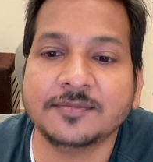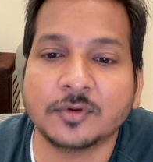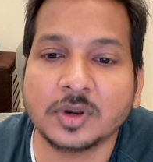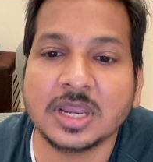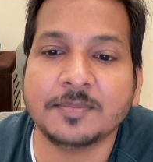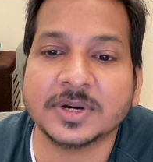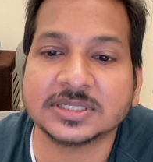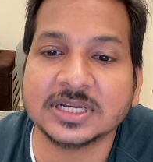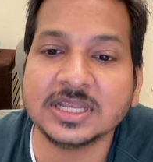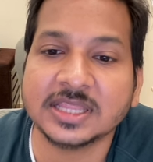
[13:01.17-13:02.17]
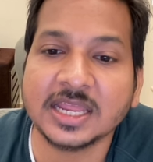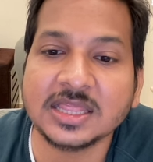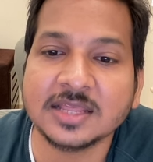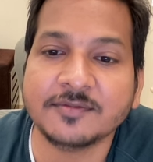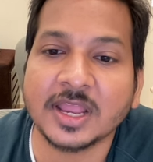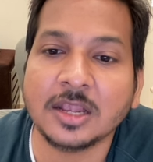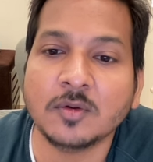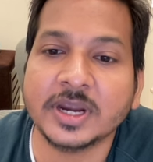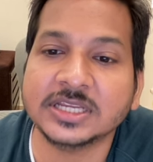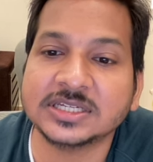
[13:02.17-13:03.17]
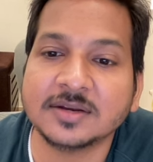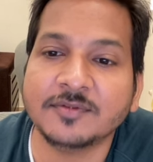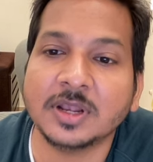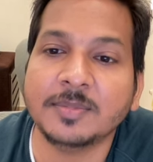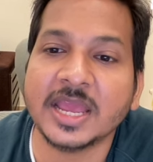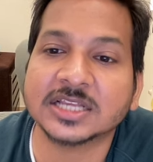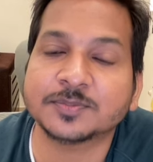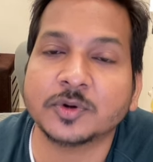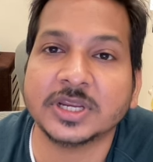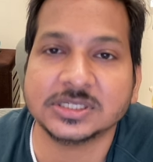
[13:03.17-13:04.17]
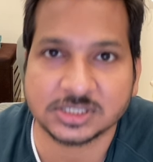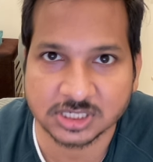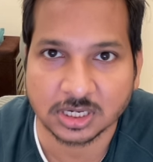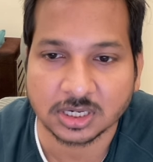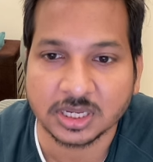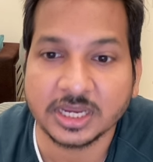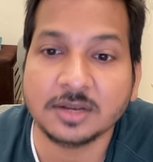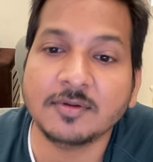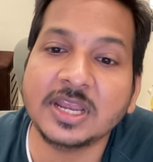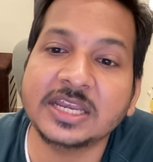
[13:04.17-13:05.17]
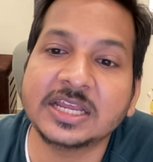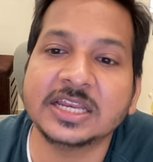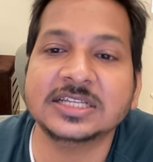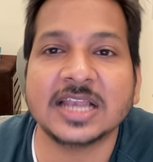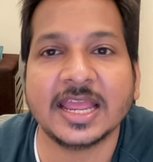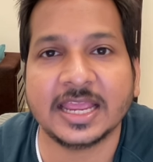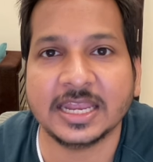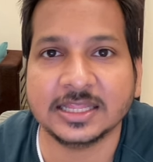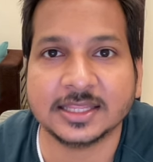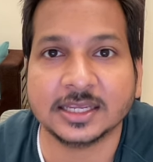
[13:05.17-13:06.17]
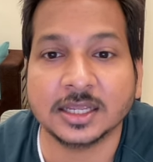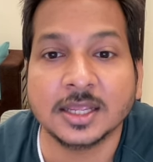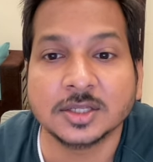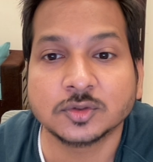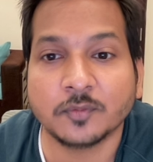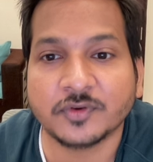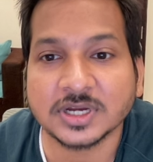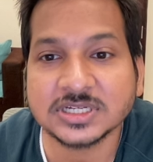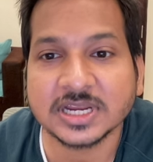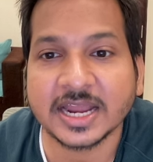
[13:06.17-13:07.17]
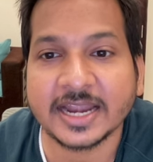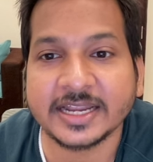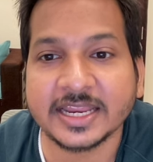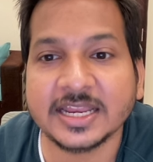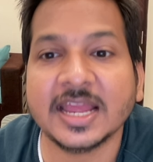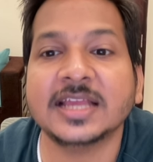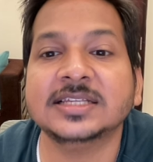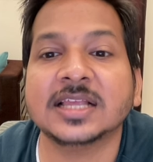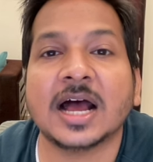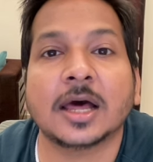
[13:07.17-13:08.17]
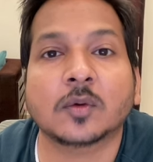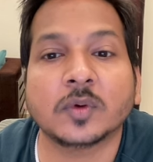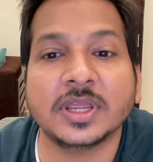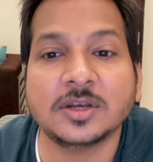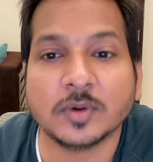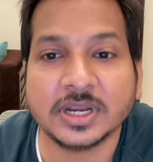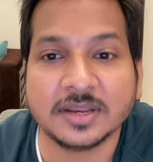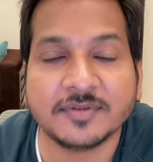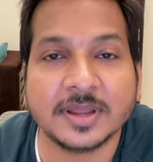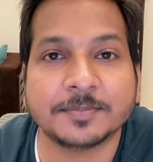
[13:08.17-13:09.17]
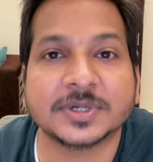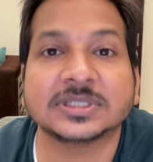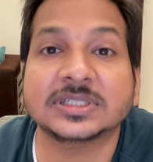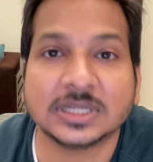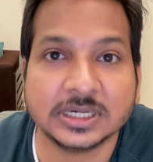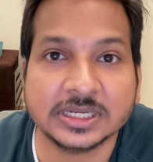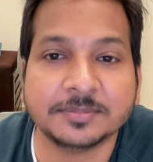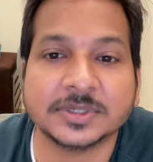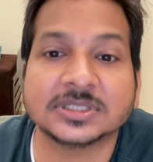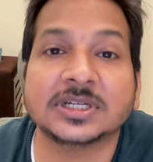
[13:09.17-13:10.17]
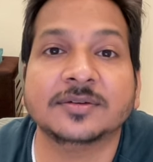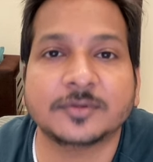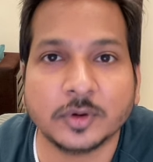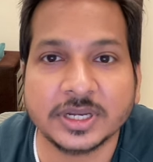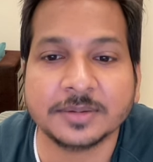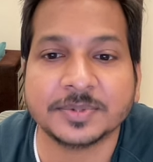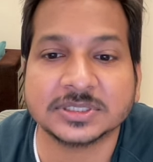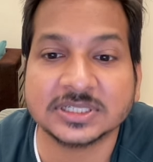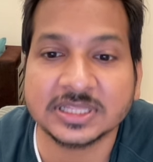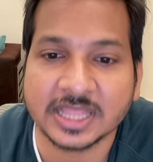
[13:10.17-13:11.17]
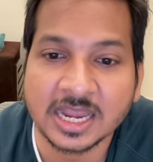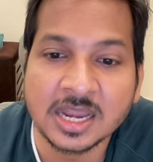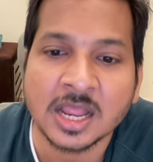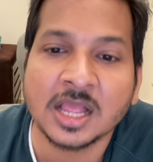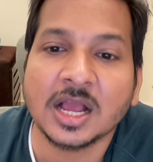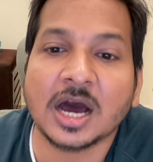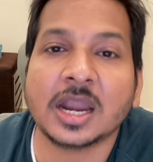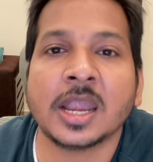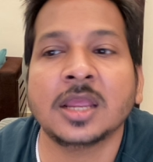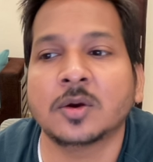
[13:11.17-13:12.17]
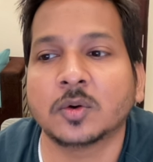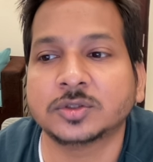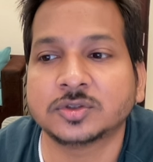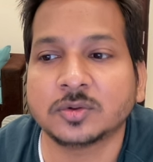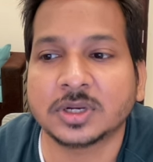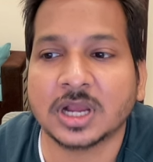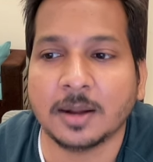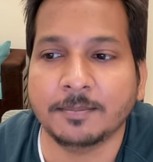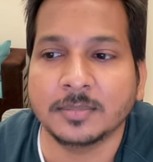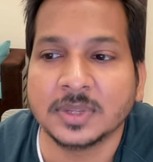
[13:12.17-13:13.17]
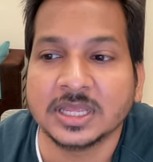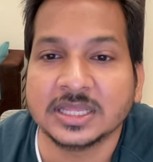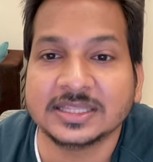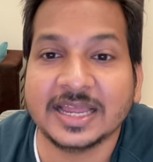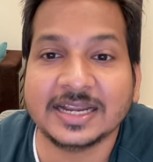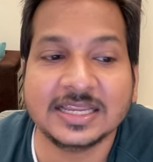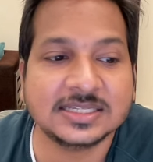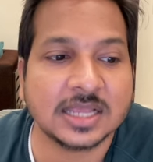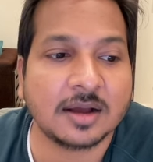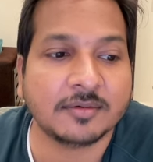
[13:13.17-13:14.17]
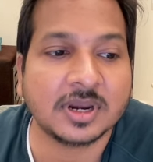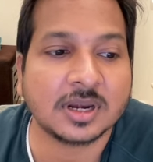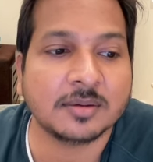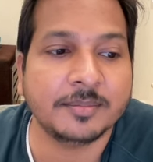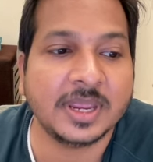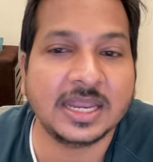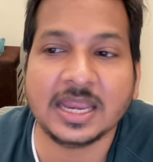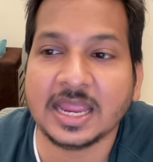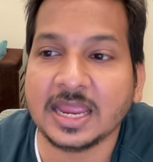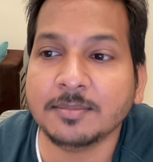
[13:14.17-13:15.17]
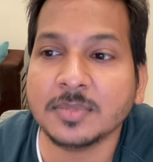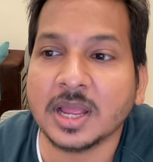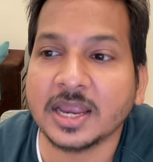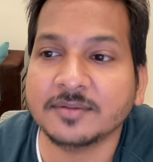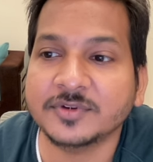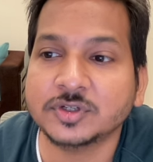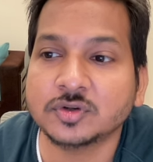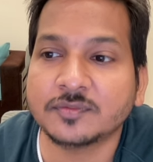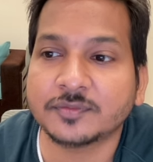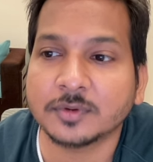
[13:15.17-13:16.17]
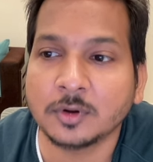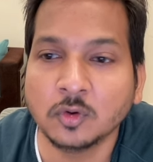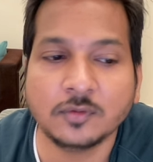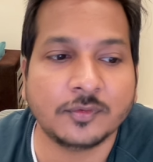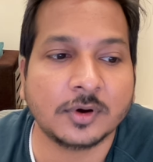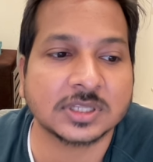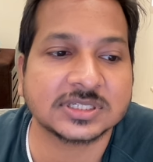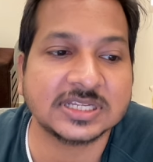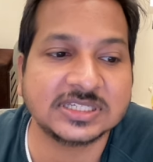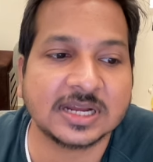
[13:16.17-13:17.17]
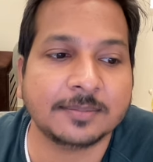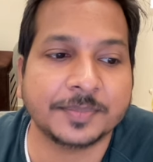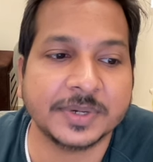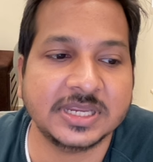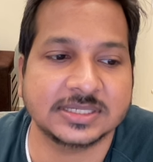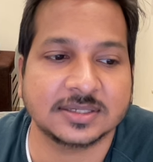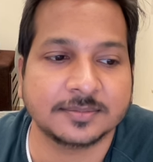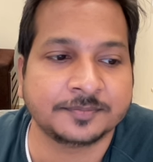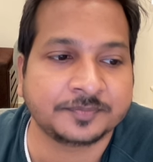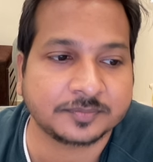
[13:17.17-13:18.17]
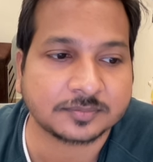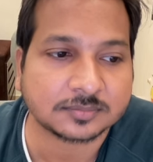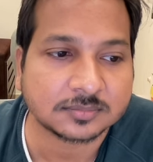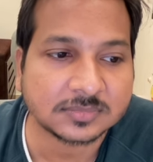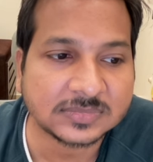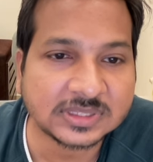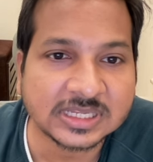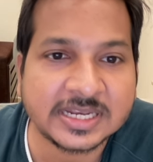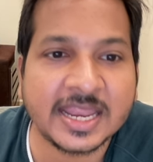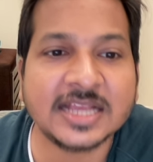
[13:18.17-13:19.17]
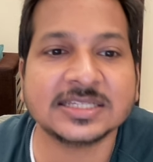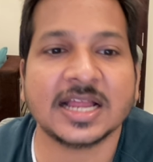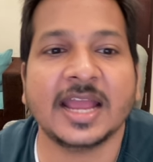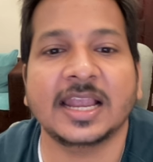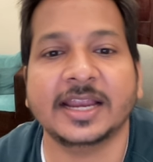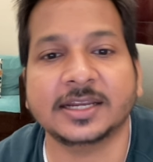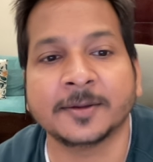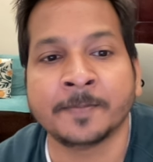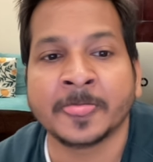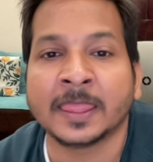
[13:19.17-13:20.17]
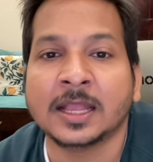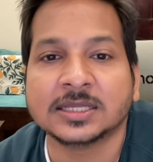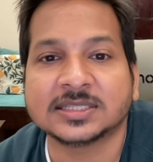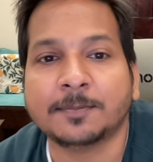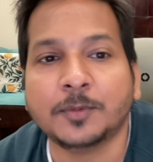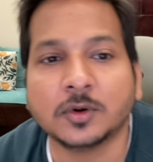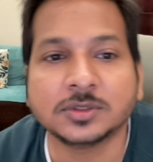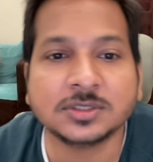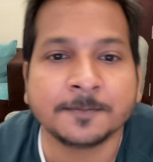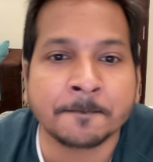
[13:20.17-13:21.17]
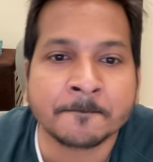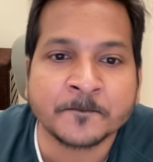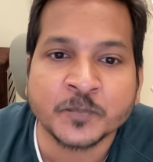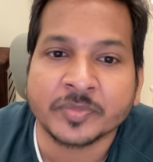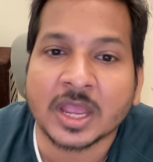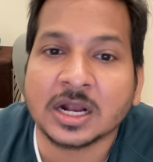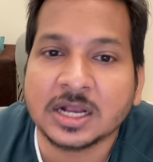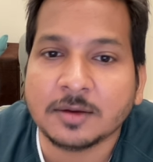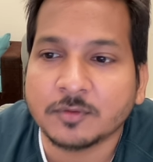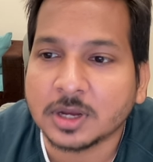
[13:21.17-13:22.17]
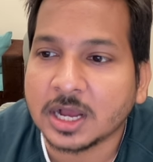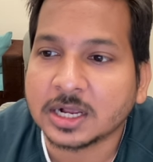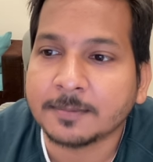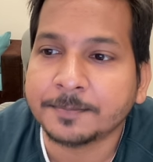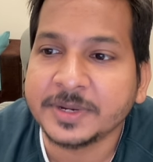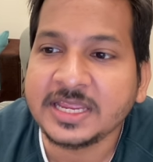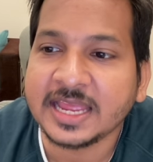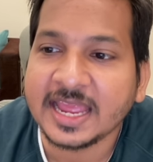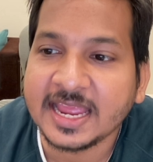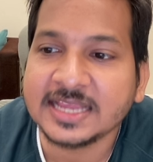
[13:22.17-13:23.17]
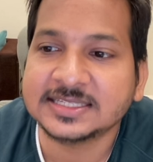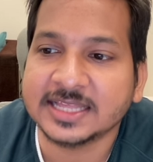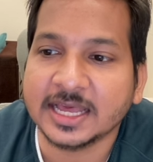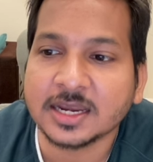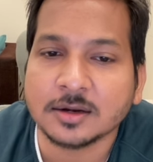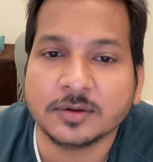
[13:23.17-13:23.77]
40%, then the value addition will be exponential. It will increase like anything. So first criteria is ROE 25%, 30%, 20%, then earning growth should come. That is our main aim and we should look for such companies. Next highlight. Suppose a company A is there